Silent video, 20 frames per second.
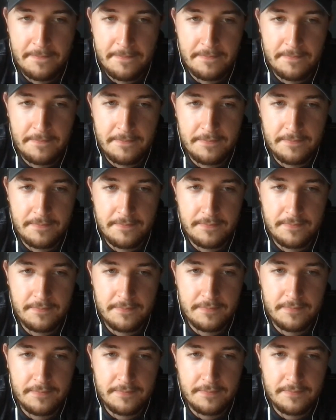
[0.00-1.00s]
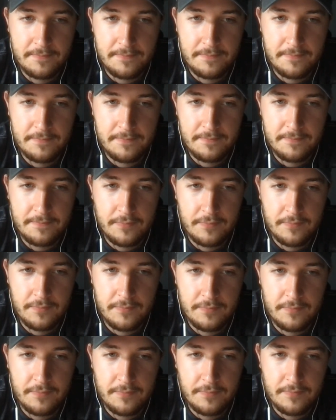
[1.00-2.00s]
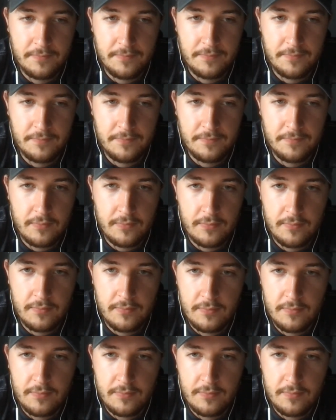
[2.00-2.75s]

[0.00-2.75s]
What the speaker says: Nobody speaks.